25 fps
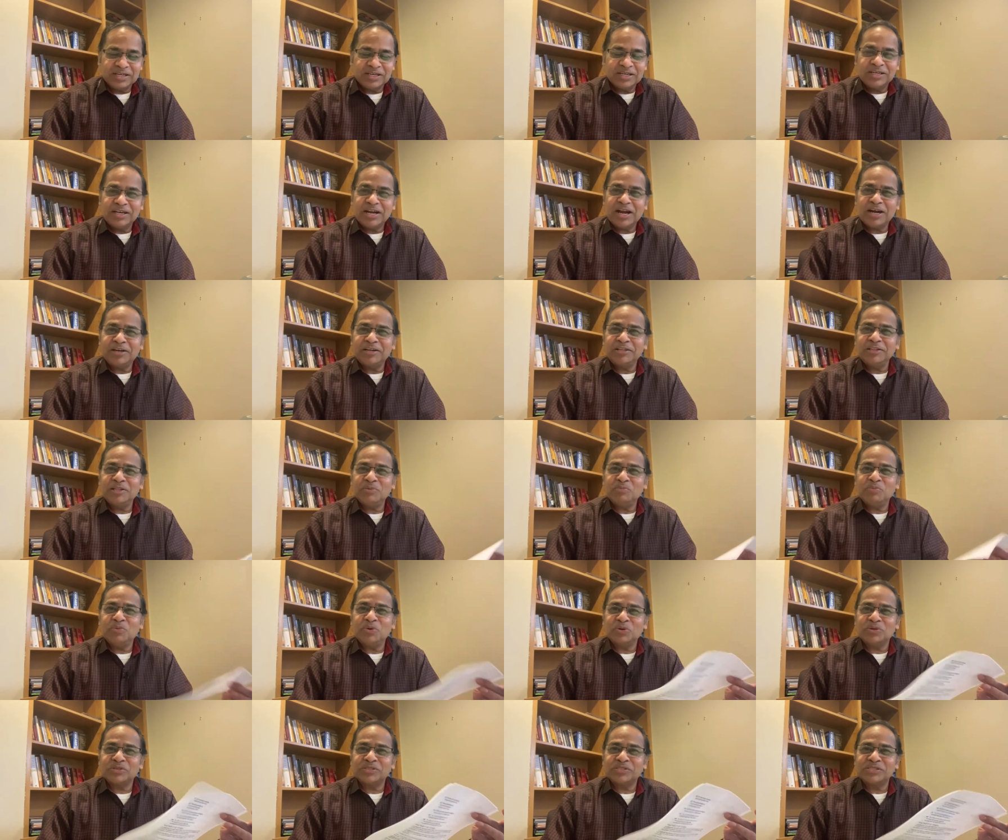not in the
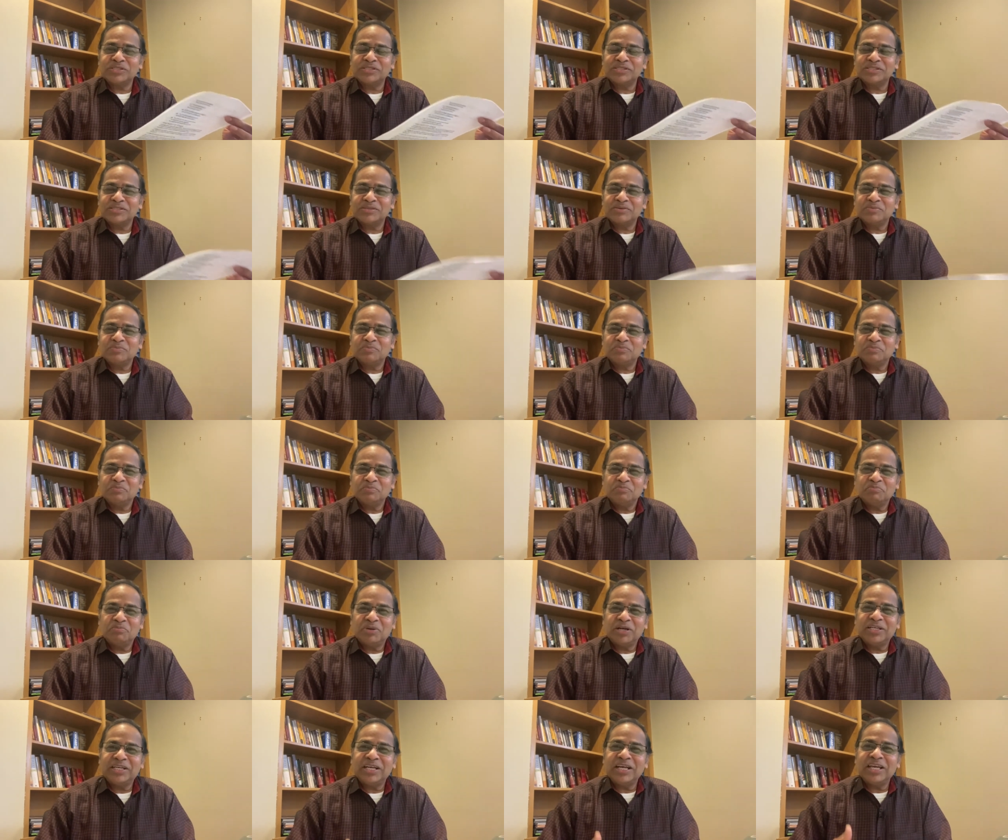books,
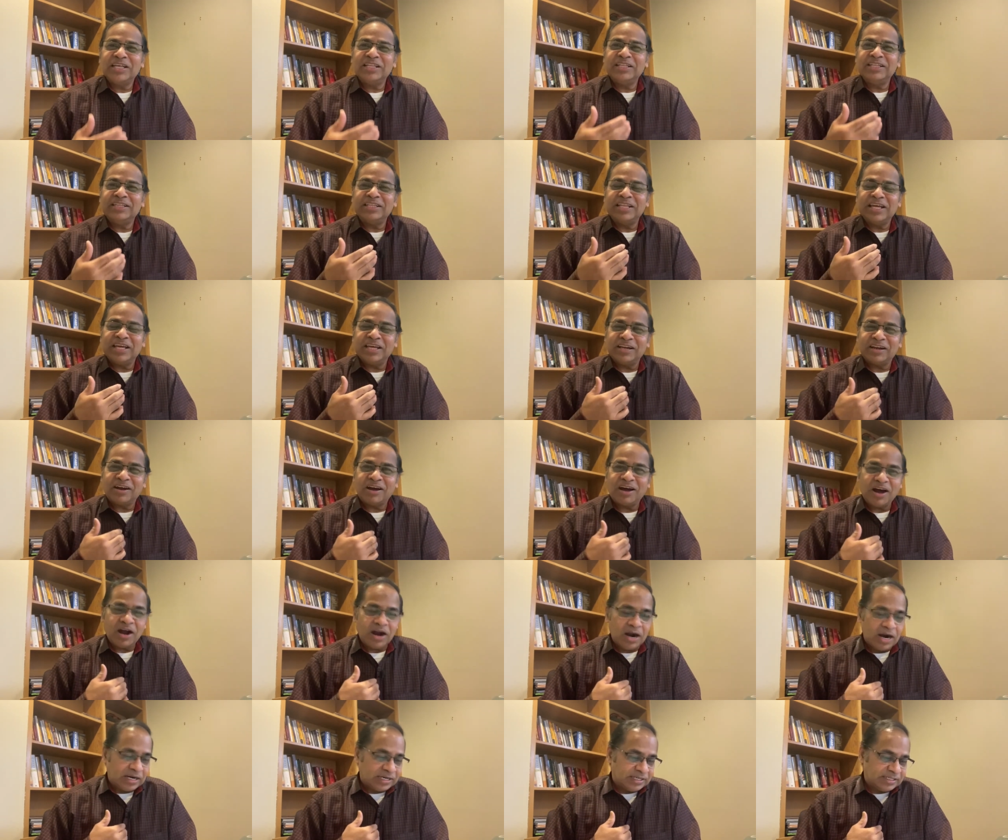but in their
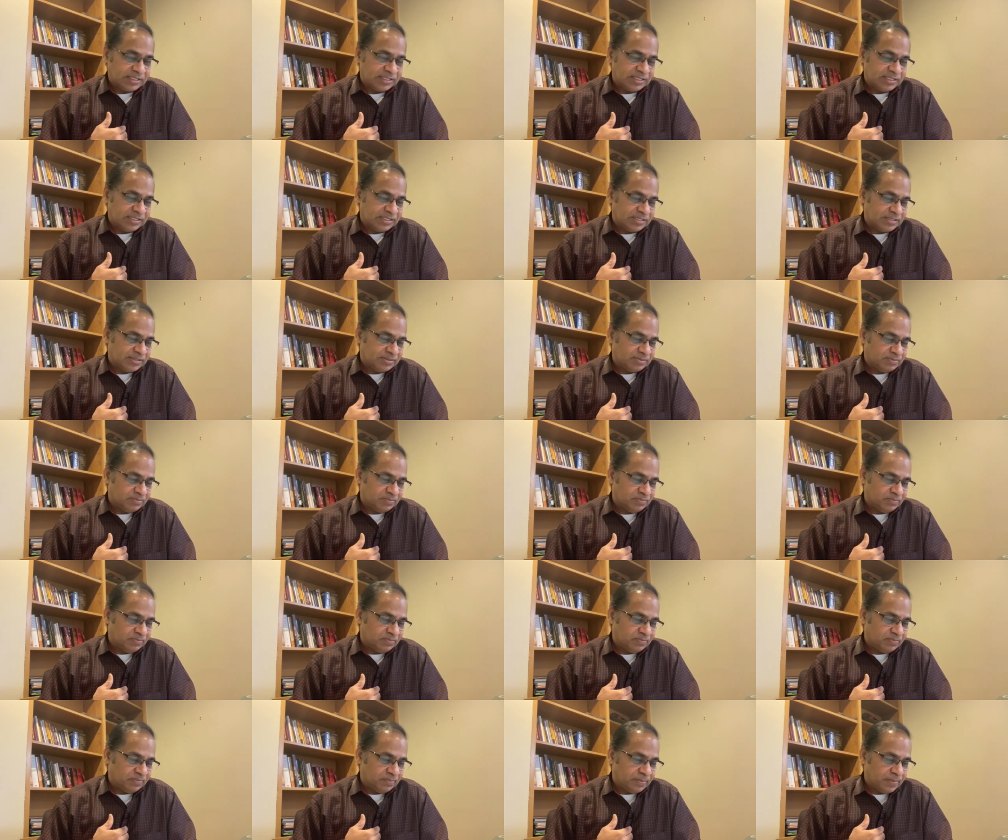hearts.
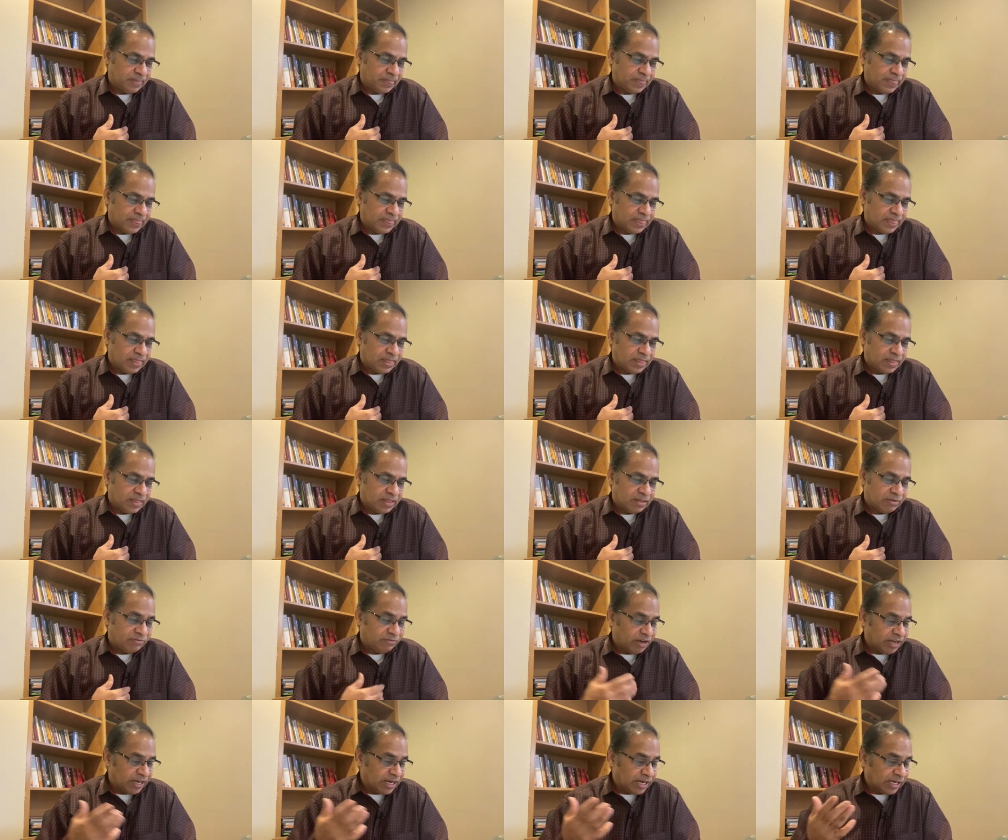
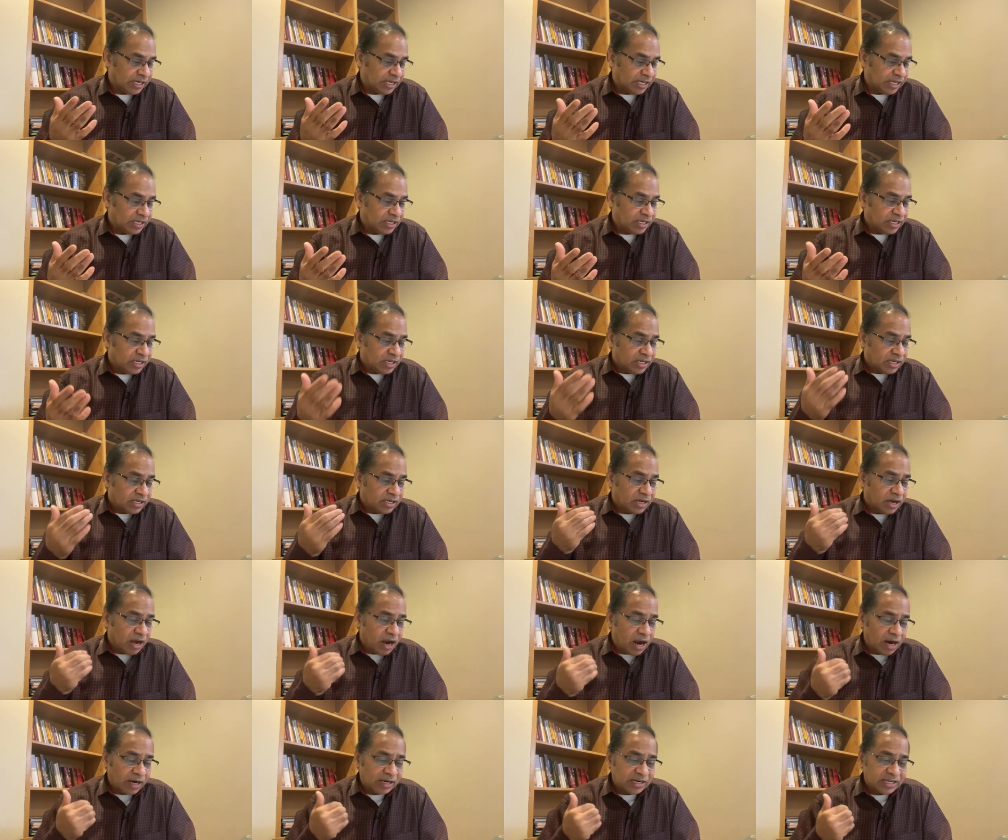Finally,
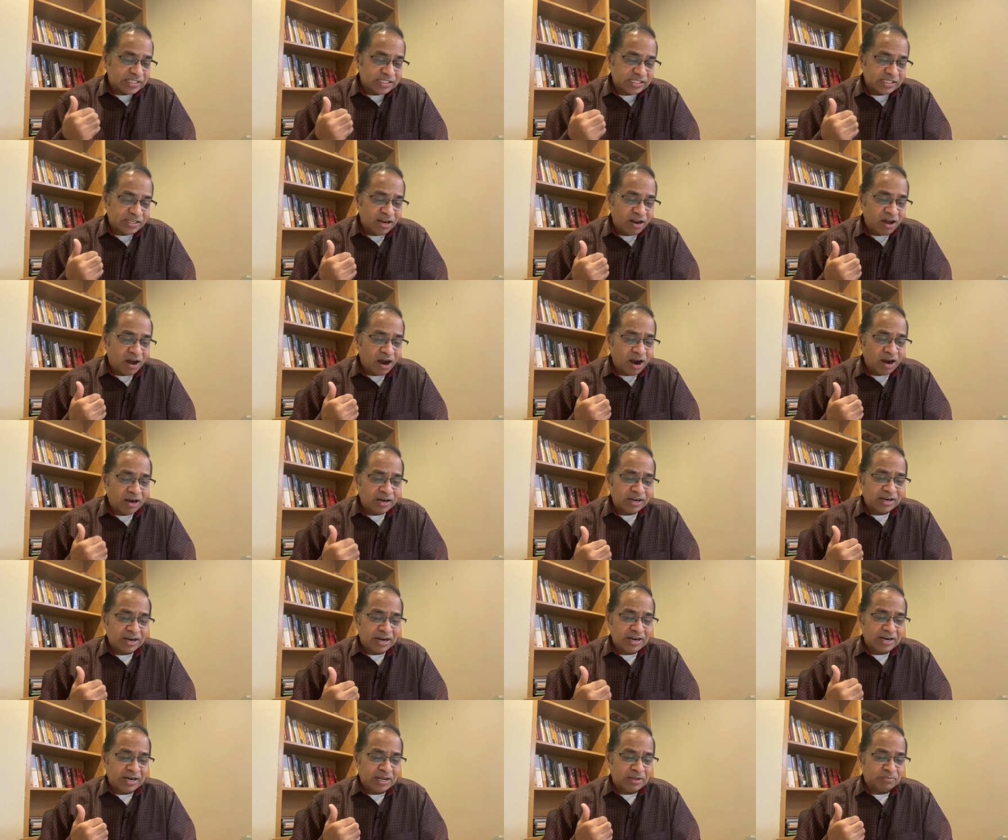God does not
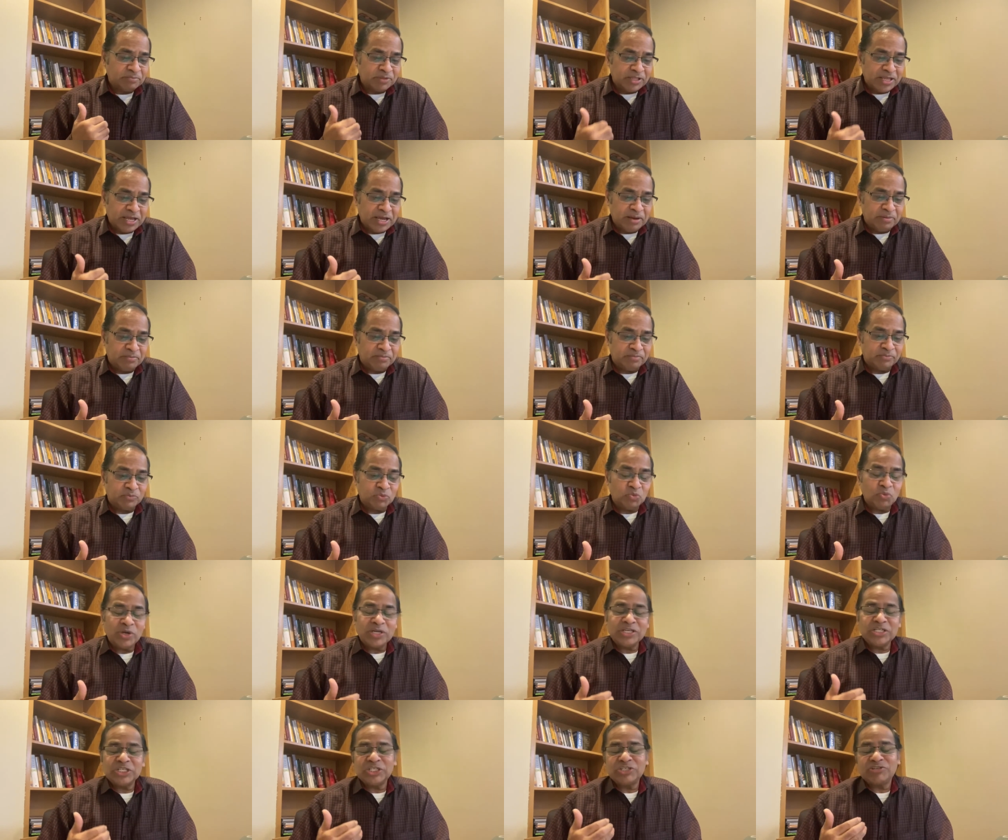condemn them
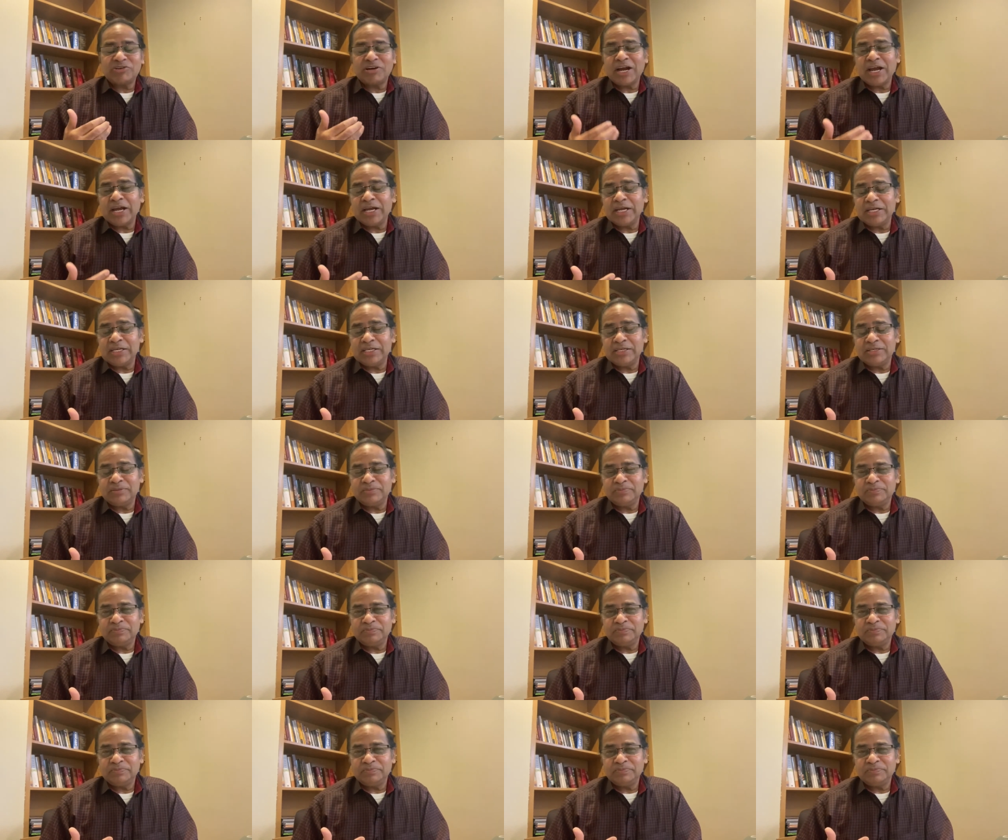when tried.